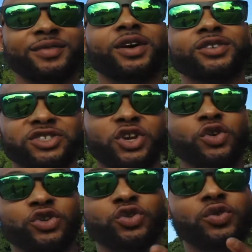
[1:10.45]
we going to
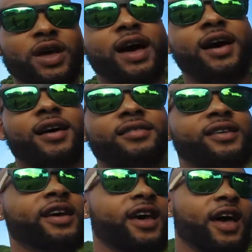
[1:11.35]
show you guys
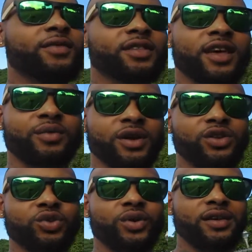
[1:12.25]
everything we
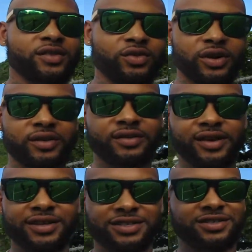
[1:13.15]
do as an
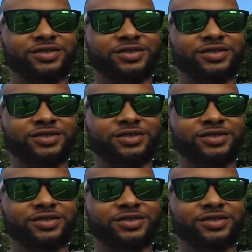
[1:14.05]
organization.